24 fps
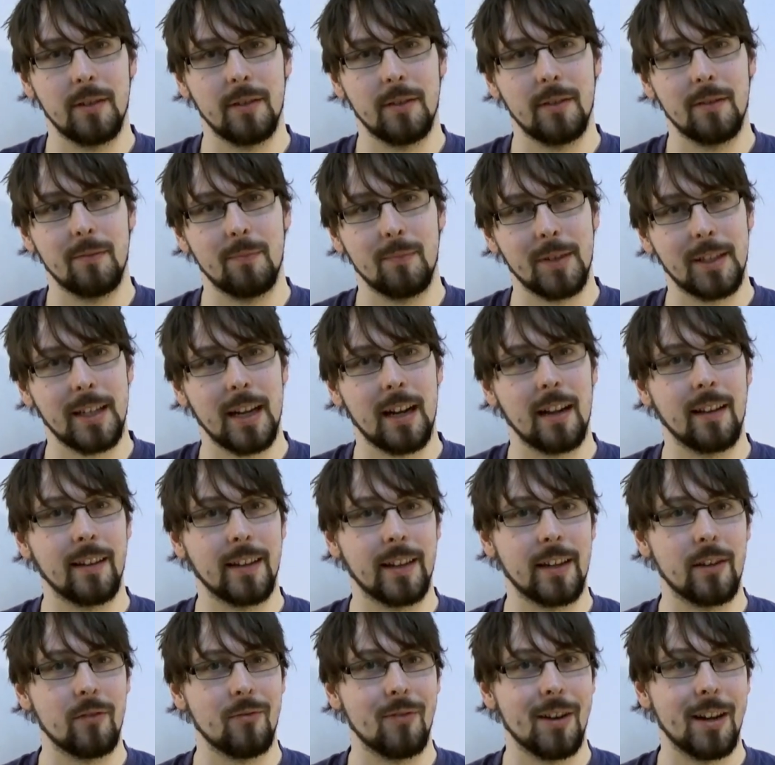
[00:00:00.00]

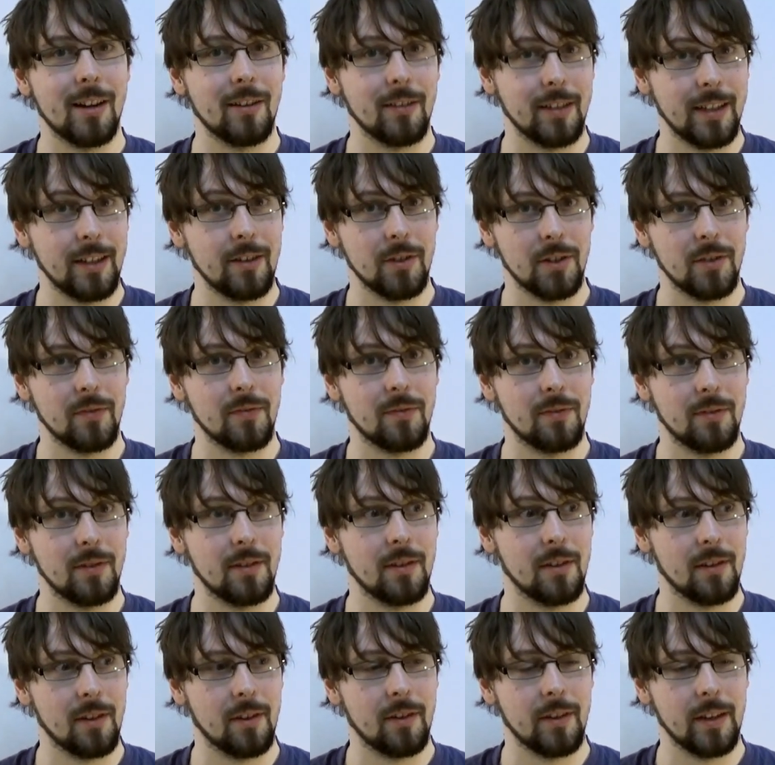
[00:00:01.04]
metallic and rattly because of
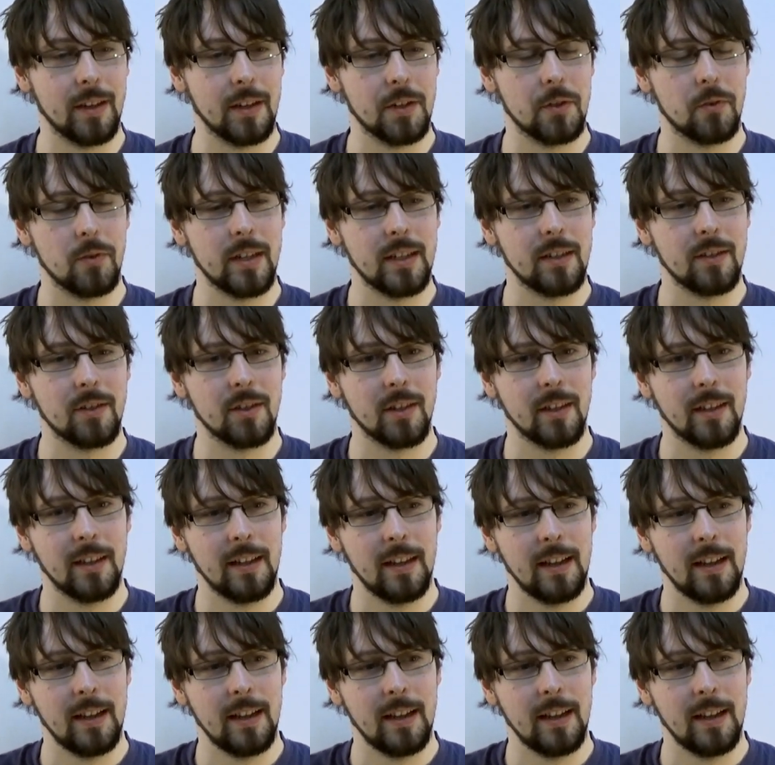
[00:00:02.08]
the thick strings.